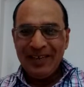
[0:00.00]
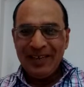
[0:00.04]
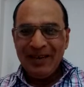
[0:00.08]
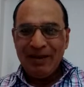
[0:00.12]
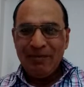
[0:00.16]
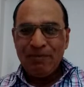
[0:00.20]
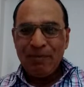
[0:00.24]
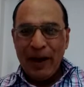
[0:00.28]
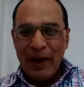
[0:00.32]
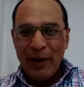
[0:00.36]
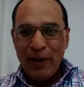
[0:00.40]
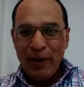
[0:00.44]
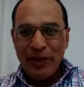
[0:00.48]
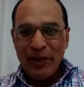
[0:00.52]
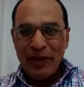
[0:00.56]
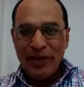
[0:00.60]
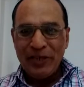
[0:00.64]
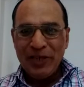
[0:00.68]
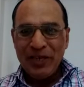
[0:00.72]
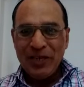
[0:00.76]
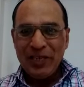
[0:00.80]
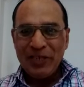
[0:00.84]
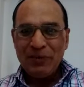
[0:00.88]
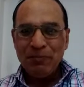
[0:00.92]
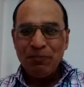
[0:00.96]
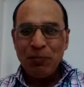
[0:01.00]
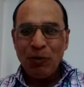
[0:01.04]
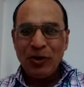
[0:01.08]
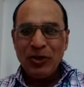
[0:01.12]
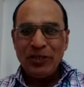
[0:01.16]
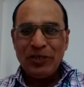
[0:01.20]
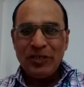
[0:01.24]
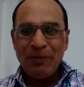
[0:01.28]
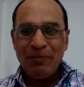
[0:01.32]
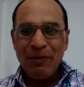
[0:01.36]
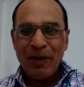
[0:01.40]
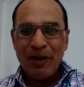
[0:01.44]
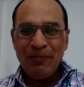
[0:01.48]
bioenergy
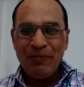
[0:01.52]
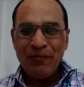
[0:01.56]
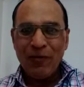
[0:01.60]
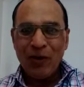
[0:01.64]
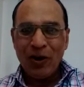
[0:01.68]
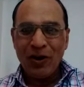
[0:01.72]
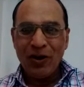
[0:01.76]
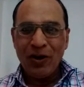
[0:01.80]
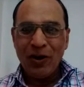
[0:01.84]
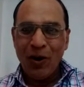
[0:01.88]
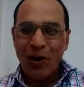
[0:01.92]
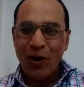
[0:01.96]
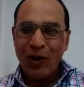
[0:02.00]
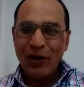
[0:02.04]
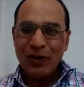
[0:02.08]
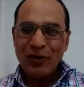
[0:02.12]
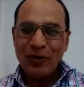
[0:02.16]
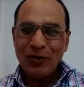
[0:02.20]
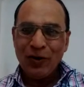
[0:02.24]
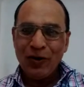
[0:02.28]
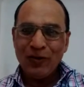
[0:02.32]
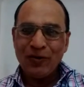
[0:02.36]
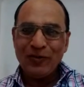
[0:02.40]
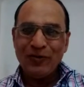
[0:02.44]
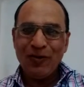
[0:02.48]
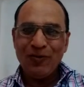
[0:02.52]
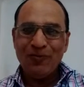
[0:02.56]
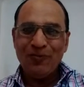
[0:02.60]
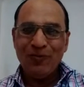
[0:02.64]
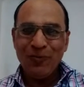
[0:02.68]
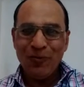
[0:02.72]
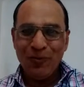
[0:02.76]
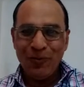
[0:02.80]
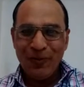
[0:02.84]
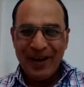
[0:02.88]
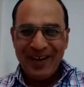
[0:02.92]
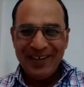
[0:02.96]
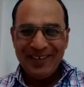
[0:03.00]
responsible for all sorts of
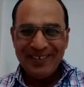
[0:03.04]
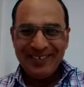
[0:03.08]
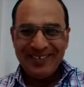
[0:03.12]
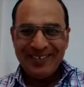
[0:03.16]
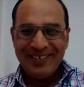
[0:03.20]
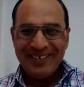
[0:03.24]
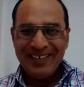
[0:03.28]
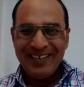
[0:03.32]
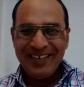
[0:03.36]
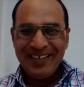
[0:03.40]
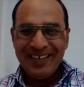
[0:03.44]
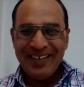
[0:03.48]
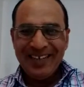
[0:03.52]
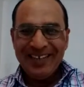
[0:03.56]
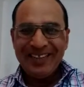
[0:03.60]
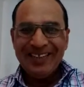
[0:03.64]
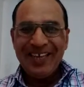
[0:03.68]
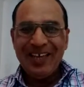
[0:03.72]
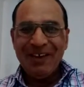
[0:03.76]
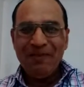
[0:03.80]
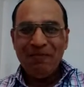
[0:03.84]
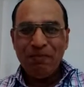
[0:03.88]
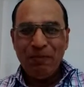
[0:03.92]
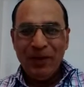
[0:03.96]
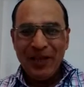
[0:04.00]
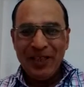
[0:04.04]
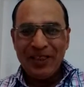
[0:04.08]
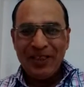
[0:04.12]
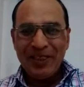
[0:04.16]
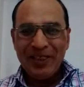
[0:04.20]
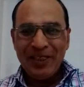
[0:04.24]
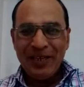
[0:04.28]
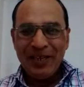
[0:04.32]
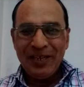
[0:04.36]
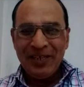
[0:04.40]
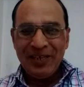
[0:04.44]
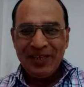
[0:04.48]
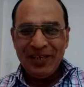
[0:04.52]
movements. Then
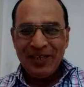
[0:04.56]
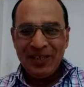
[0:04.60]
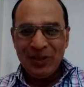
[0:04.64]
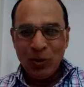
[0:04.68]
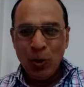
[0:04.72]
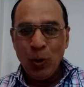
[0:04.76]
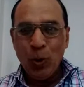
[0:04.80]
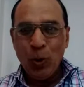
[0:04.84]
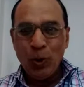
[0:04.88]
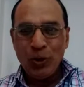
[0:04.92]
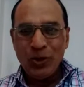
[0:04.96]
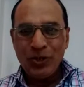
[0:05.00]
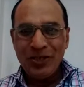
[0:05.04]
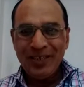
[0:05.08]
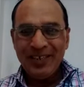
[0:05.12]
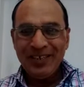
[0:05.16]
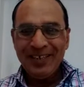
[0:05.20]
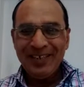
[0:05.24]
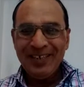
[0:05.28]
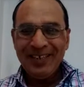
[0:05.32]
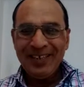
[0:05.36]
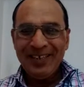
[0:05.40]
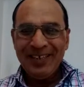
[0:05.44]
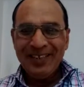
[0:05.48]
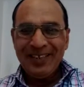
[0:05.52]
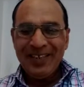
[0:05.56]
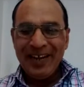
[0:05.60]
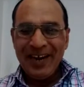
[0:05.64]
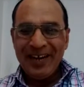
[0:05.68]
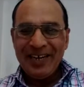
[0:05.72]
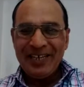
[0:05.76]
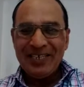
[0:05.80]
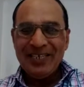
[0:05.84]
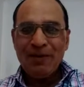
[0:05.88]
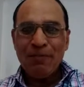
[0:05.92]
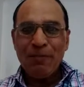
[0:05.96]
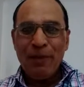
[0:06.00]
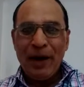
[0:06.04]
Pitta, Dosha, that
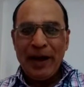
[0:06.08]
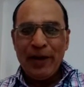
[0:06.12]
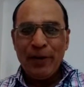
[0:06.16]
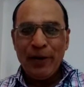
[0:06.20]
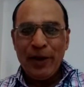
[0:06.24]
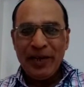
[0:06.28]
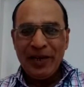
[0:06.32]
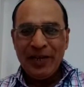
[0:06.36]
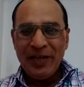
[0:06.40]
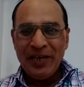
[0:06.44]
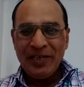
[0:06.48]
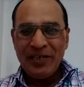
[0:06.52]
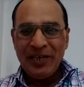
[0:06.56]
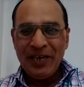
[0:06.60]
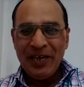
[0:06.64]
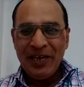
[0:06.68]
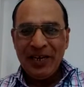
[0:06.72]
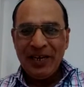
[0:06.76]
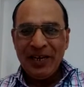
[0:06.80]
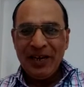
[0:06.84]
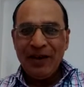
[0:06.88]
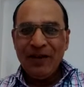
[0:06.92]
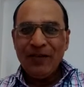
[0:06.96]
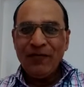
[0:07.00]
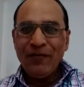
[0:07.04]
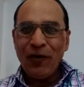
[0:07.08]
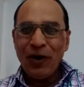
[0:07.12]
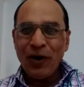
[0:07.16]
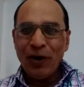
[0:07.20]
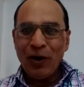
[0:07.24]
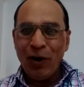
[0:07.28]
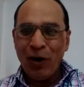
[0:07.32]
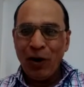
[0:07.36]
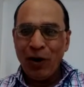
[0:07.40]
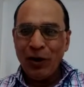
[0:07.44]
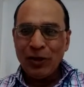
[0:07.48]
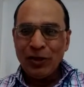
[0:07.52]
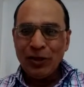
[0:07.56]
is the bioenergy for
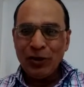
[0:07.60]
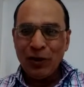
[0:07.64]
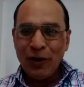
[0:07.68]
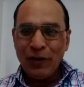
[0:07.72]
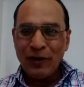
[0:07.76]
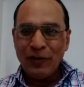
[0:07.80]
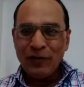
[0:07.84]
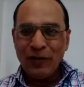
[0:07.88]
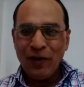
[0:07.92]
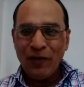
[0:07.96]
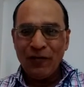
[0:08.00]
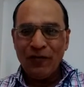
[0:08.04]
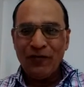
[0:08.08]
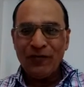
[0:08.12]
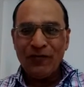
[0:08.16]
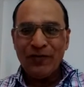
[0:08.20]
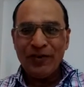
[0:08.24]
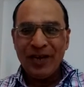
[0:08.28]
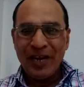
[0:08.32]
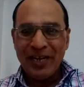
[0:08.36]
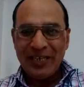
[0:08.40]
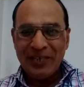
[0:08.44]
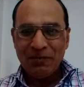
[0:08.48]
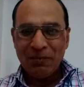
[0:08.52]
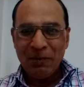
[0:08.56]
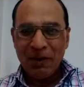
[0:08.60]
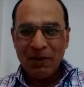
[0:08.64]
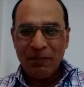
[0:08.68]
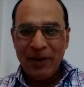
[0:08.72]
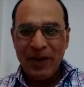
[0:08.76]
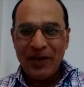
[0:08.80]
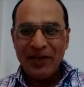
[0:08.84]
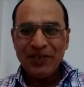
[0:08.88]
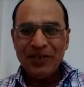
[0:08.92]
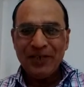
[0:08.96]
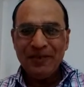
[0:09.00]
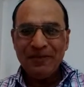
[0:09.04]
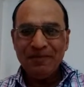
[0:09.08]
all sorts of
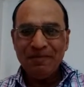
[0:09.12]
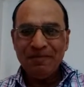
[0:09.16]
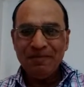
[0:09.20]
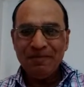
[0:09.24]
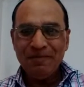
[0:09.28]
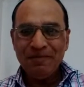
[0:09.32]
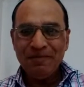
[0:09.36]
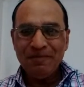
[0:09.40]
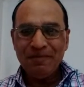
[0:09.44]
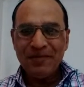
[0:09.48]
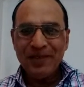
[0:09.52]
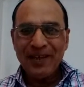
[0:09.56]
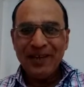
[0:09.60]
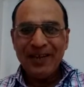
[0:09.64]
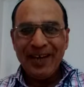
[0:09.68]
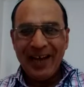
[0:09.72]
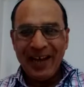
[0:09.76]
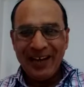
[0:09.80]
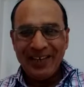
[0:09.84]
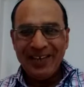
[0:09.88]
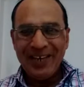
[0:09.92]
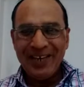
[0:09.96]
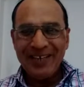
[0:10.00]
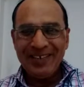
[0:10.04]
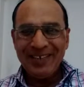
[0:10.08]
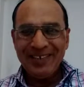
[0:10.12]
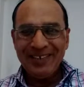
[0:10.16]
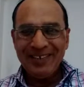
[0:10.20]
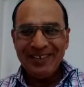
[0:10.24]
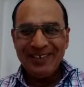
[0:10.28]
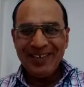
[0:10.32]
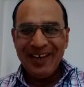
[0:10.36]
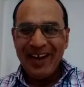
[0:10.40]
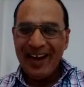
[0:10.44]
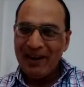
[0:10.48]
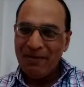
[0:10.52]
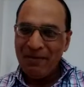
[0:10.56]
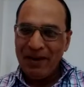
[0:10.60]
transformation,
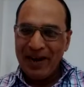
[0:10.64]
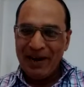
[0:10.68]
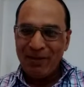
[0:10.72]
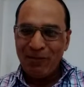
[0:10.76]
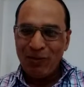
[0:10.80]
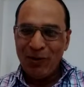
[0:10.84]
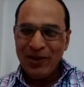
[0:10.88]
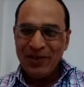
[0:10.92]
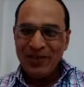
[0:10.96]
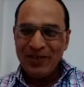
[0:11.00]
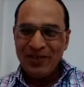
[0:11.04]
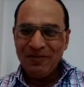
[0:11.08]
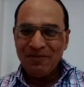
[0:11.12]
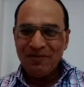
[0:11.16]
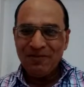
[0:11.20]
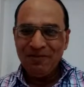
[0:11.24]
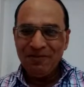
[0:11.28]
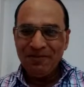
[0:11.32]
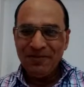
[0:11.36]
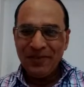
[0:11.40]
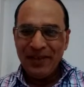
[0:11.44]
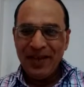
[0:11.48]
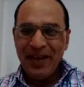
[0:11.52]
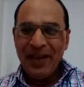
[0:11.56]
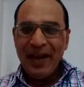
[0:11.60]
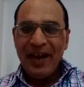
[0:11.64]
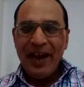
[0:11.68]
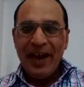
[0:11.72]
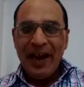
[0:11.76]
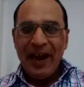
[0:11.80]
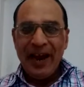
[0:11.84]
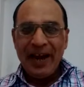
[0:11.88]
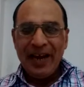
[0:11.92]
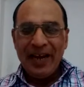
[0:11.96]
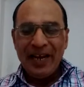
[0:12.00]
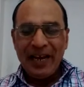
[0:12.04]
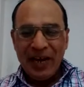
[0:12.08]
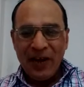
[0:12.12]
digestion and metabolism.
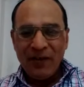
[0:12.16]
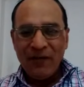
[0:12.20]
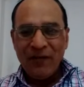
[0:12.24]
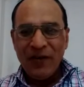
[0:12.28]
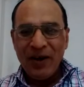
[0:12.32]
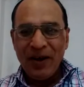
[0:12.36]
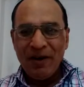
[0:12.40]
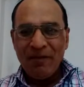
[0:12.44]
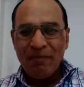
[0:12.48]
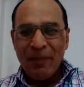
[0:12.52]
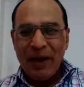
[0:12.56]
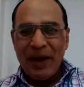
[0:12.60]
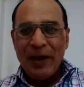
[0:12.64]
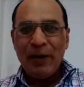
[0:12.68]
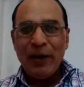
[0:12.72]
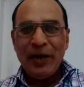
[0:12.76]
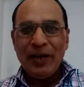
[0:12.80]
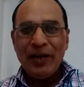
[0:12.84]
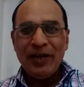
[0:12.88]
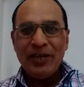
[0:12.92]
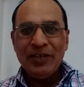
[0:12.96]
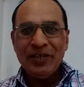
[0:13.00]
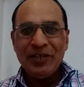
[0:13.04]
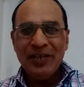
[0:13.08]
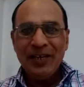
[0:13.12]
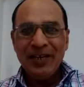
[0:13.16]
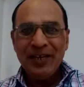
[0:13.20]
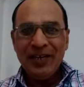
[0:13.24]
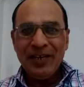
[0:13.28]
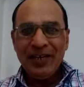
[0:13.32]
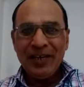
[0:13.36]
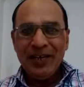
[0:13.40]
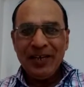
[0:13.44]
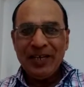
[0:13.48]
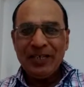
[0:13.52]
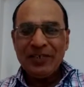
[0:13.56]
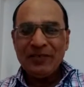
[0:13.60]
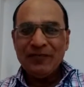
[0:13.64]
And Kapha bioenergy
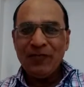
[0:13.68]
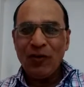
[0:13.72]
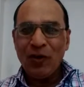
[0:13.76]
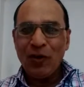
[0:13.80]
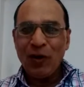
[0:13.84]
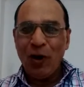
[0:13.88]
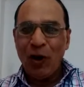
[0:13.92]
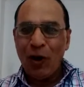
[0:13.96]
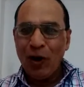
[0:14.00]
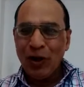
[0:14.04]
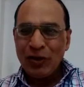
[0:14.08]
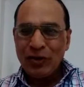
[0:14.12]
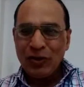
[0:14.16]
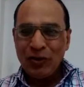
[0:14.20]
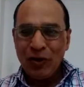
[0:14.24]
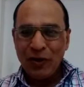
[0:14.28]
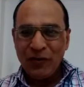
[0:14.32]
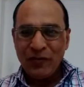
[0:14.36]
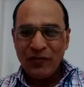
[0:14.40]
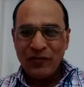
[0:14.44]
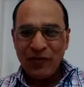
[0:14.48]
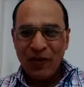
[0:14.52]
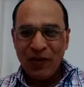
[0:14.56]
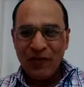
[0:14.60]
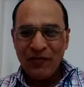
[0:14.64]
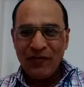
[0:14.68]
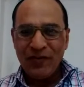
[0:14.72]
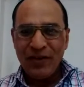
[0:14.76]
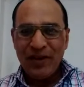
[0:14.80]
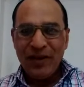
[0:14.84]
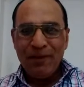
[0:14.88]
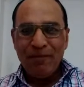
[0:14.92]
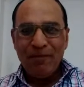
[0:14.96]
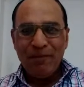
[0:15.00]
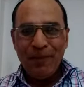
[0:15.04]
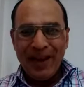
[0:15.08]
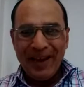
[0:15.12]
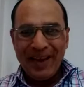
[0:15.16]
is for all sorts
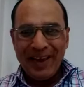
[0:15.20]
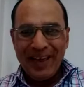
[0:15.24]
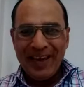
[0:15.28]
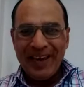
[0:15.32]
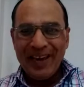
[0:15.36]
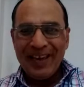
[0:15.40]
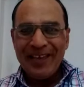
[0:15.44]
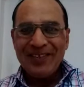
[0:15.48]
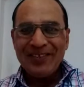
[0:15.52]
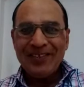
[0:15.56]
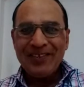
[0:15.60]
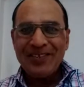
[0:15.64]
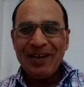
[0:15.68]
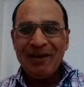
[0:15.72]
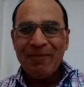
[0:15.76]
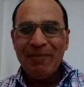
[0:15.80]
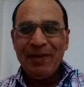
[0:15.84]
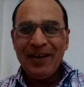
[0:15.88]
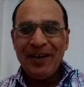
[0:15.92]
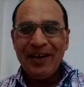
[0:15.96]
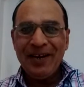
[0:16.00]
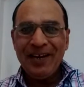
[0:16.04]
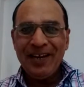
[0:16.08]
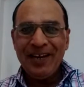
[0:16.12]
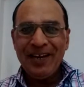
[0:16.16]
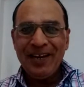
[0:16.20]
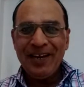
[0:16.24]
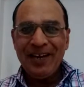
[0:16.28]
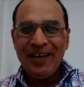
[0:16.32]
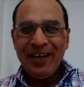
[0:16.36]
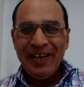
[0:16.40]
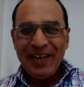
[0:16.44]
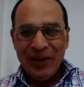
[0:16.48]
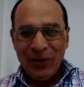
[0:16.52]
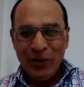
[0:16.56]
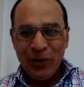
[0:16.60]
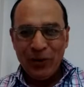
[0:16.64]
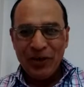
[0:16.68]
of mechanical stability,
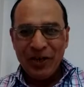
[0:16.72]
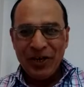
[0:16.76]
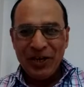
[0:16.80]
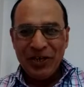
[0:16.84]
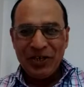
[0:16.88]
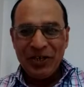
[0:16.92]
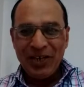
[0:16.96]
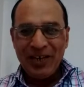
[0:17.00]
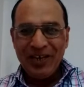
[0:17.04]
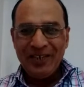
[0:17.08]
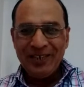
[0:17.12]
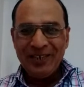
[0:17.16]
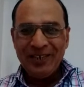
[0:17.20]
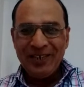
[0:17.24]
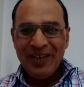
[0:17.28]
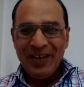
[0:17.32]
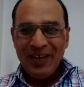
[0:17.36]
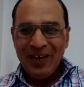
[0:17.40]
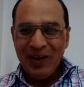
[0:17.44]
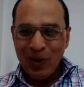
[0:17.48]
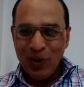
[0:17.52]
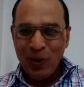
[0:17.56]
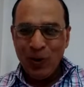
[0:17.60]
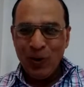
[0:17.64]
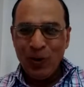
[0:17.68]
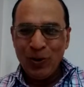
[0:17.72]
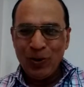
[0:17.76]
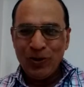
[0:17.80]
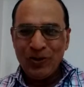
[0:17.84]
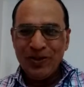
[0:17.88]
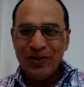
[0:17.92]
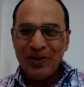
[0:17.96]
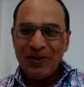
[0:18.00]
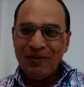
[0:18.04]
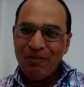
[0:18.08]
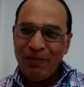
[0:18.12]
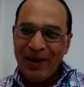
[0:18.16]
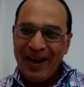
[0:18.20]
nutrition,
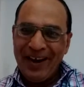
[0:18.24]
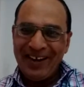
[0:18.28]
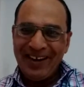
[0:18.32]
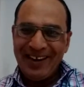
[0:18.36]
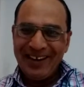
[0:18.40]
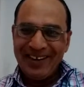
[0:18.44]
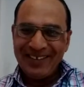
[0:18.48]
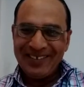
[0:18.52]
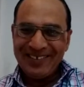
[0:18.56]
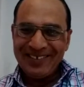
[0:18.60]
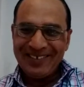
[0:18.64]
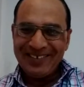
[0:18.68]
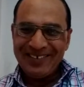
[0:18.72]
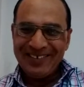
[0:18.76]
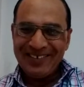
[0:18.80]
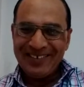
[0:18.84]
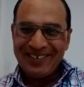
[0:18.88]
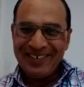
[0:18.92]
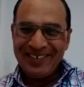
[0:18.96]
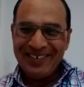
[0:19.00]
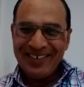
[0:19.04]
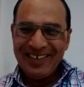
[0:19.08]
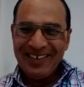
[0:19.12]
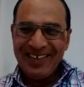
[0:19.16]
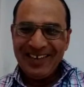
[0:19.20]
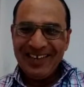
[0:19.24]
growth, maintenance.